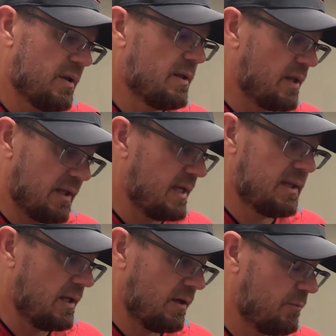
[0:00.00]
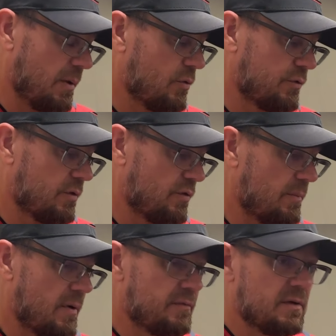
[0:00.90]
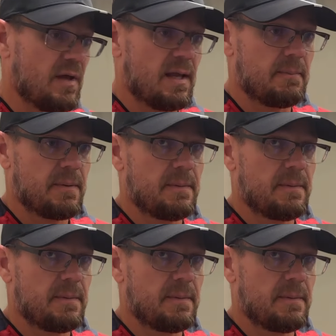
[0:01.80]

the length and explosion jump off the tape.